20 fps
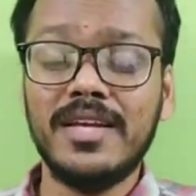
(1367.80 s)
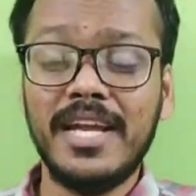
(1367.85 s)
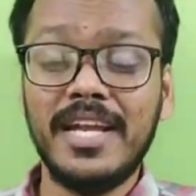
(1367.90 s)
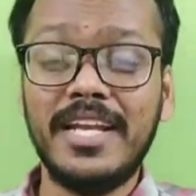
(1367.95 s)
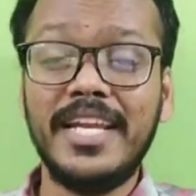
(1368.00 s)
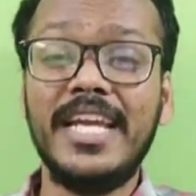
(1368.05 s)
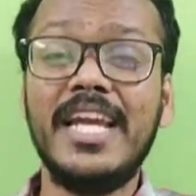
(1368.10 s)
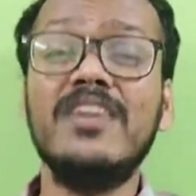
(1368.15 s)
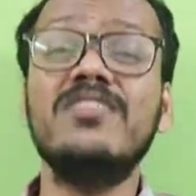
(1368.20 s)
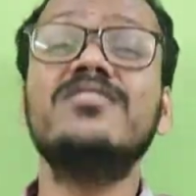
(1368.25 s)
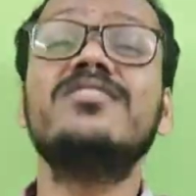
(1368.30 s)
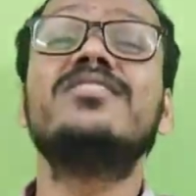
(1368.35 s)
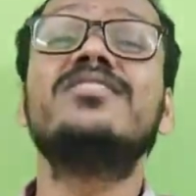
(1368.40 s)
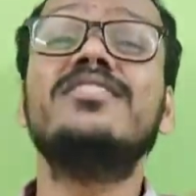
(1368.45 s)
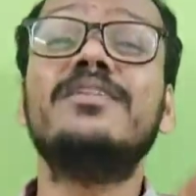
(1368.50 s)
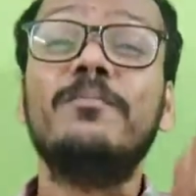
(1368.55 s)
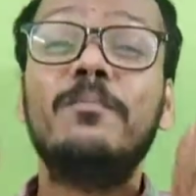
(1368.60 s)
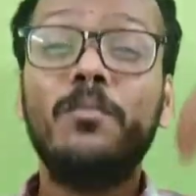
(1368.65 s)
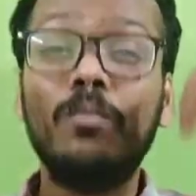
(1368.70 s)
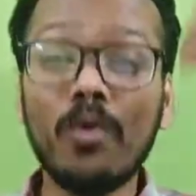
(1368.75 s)
it
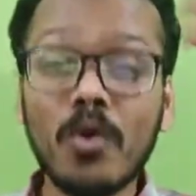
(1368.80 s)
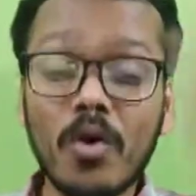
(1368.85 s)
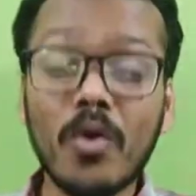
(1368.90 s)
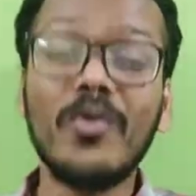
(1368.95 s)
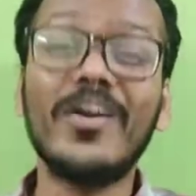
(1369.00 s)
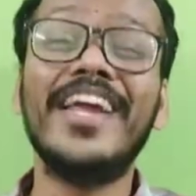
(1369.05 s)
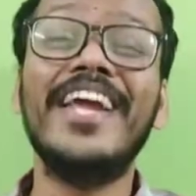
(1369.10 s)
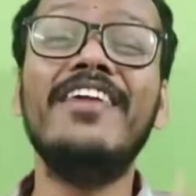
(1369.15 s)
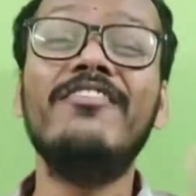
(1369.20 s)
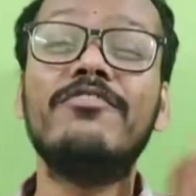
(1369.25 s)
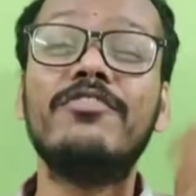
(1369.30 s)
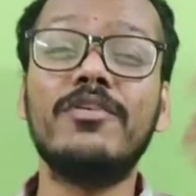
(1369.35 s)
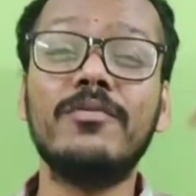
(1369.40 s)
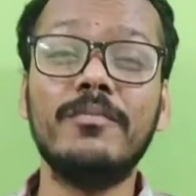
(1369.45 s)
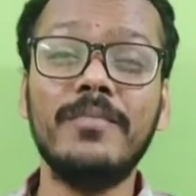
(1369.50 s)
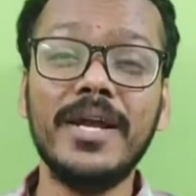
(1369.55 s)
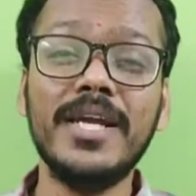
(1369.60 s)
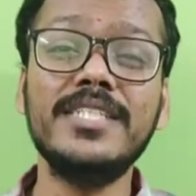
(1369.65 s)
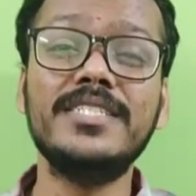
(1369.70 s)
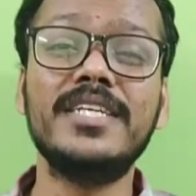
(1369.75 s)
gives the more
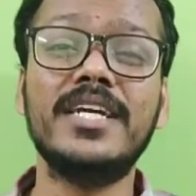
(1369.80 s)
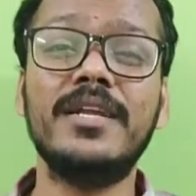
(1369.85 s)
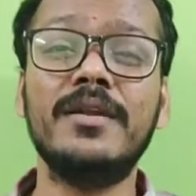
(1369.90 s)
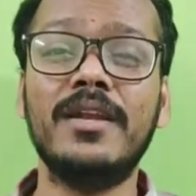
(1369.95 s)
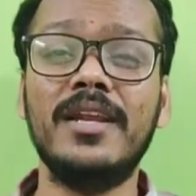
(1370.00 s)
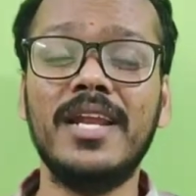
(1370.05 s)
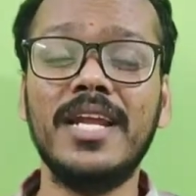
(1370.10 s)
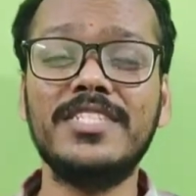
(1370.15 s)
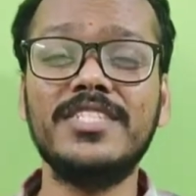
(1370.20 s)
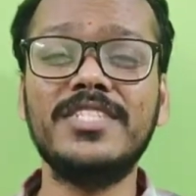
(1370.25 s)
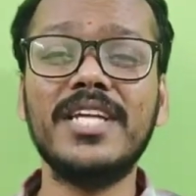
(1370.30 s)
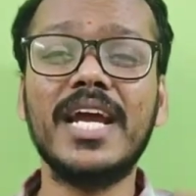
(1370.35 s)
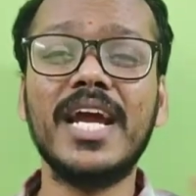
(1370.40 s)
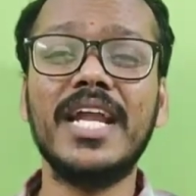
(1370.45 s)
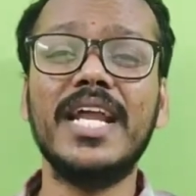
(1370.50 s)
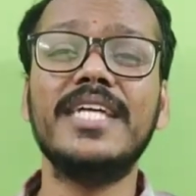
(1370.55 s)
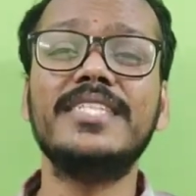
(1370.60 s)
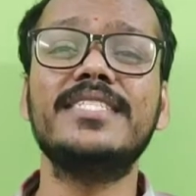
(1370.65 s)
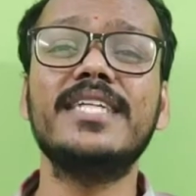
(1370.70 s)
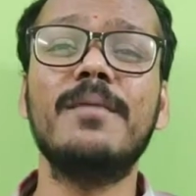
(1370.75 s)
information. Let's take
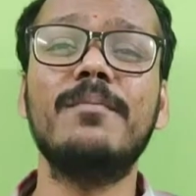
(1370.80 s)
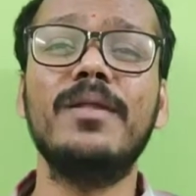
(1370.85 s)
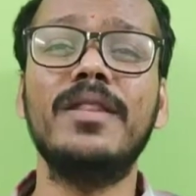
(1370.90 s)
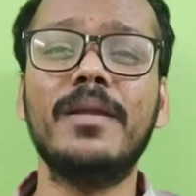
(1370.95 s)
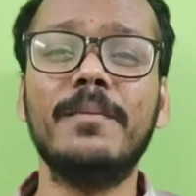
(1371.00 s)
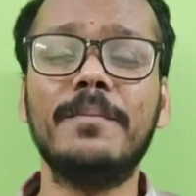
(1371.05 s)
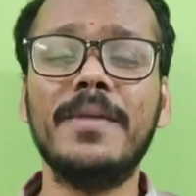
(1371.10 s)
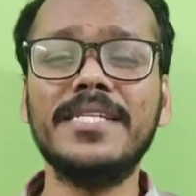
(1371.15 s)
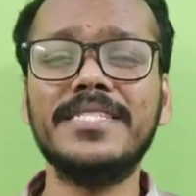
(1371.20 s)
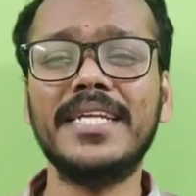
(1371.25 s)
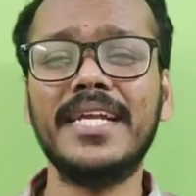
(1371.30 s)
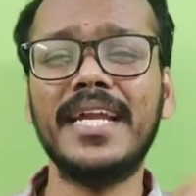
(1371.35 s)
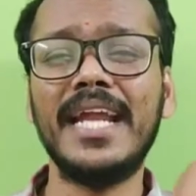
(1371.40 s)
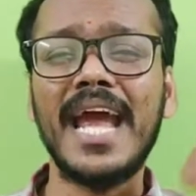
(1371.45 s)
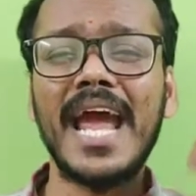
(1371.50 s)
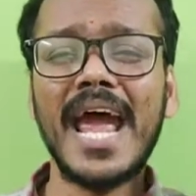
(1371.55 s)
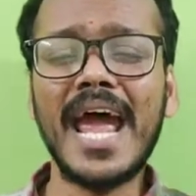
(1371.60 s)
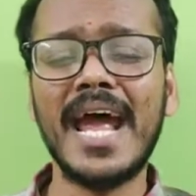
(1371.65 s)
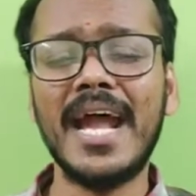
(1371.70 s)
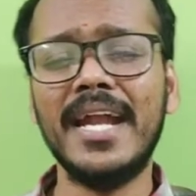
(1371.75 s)
an example. The patient
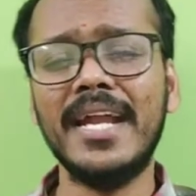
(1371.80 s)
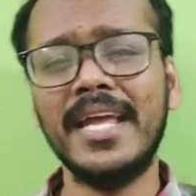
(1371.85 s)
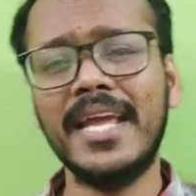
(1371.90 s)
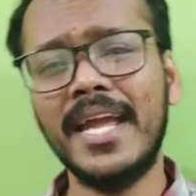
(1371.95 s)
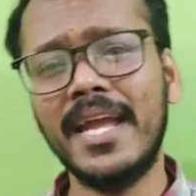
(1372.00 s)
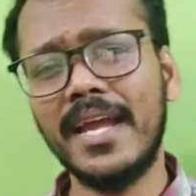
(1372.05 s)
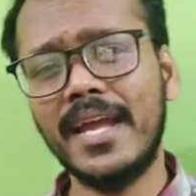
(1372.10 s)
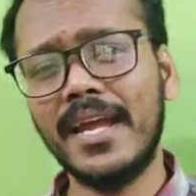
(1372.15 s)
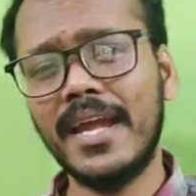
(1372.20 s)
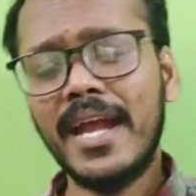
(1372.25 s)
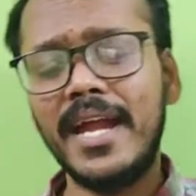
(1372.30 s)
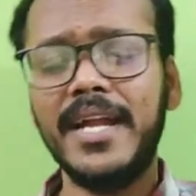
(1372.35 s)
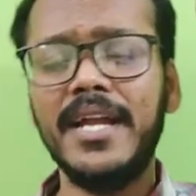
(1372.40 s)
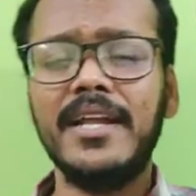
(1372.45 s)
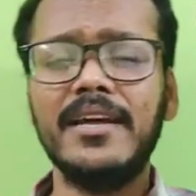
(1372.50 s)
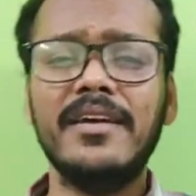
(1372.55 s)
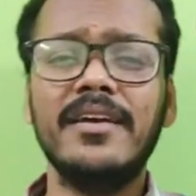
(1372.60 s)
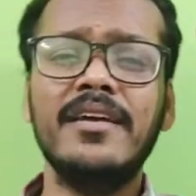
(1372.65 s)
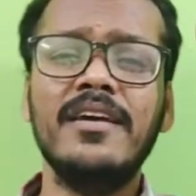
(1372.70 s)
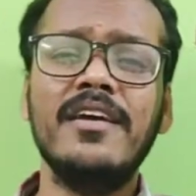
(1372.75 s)
had
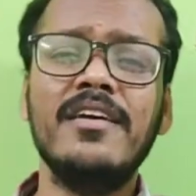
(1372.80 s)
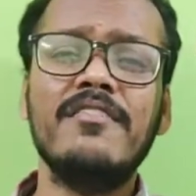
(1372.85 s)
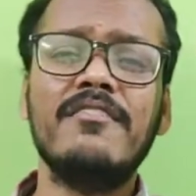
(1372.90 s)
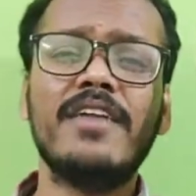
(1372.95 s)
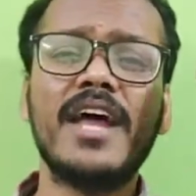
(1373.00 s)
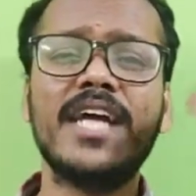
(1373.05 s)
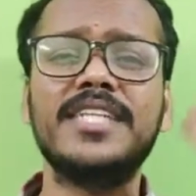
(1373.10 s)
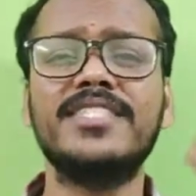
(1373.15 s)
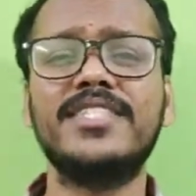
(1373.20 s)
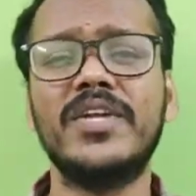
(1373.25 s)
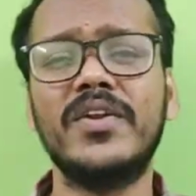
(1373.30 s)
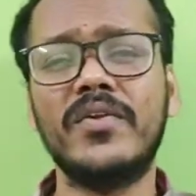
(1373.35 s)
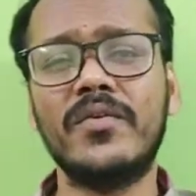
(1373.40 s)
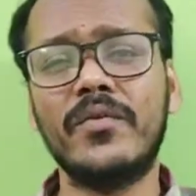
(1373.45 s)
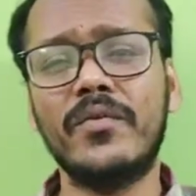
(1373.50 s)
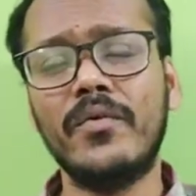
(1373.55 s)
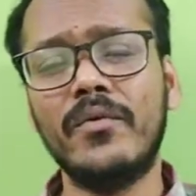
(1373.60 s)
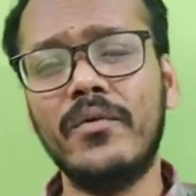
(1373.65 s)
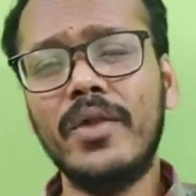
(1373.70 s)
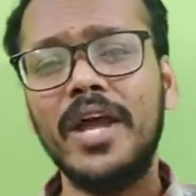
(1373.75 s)
head
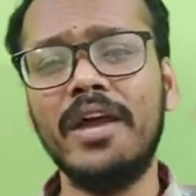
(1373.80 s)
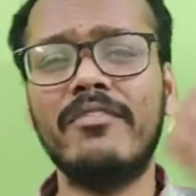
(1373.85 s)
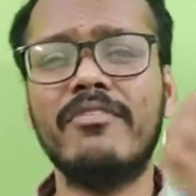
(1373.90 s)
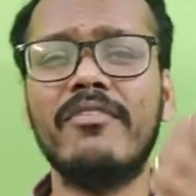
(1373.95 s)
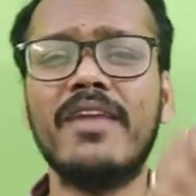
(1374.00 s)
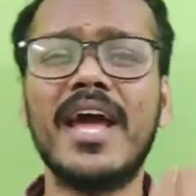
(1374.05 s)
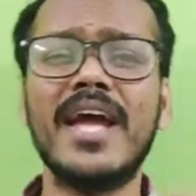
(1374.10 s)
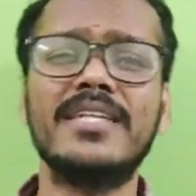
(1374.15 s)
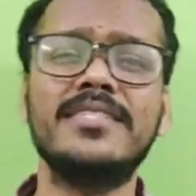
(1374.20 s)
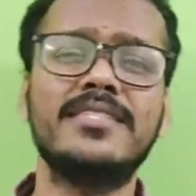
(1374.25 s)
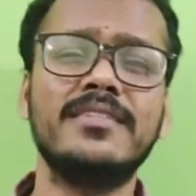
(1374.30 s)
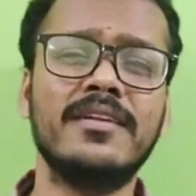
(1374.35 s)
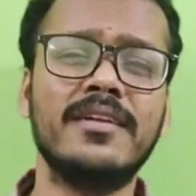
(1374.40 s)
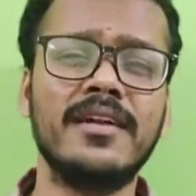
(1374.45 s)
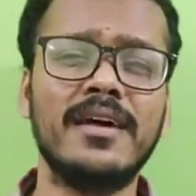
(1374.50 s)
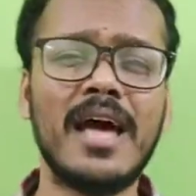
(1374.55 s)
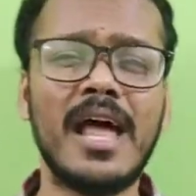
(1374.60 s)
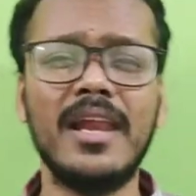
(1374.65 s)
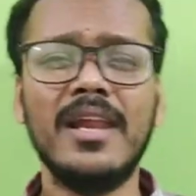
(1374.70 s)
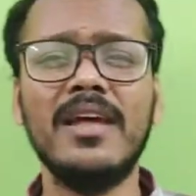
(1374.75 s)
fracture, leg
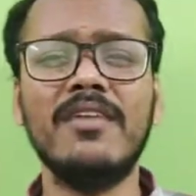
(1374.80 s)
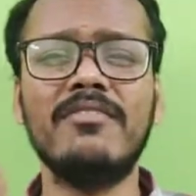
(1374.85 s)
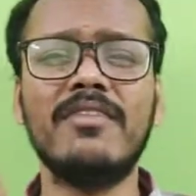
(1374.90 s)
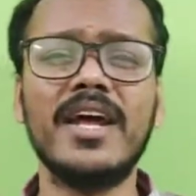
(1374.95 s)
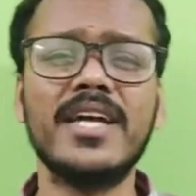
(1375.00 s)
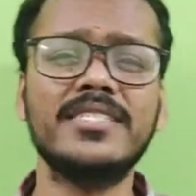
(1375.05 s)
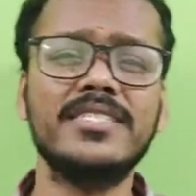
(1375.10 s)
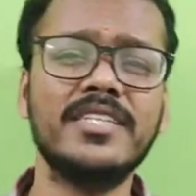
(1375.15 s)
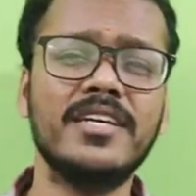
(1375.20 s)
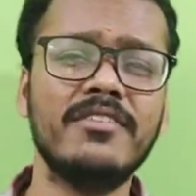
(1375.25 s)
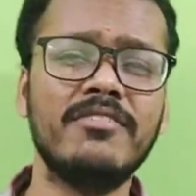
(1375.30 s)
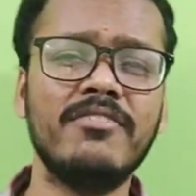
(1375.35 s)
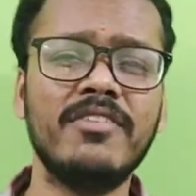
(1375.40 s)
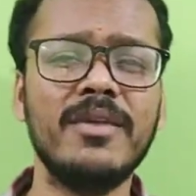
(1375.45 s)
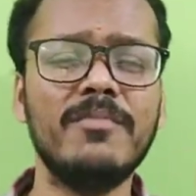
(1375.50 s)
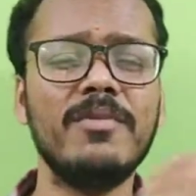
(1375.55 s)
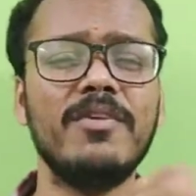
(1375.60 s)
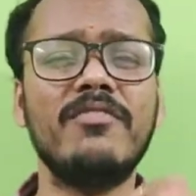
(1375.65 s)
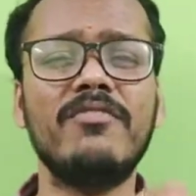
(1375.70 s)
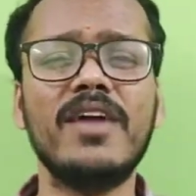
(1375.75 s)
fracture, ulnar fracture,
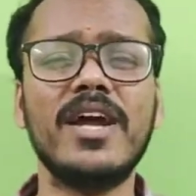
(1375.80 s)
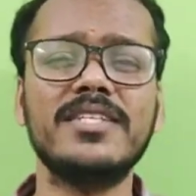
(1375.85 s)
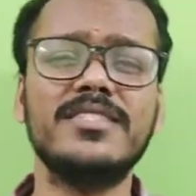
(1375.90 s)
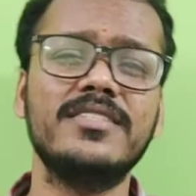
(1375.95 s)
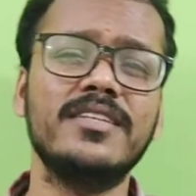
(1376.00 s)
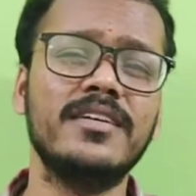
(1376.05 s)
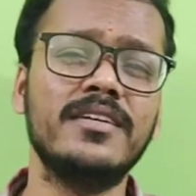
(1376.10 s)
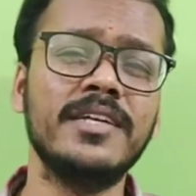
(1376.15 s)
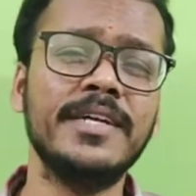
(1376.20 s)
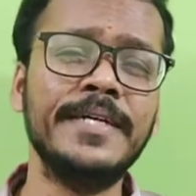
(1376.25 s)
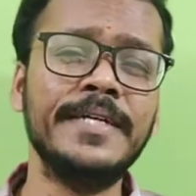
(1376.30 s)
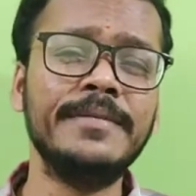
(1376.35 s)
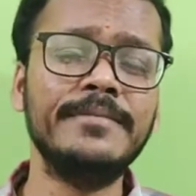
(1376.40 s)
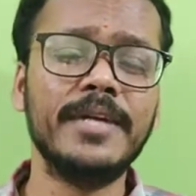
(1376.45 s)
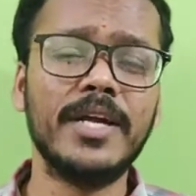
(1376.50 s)
femur fracture,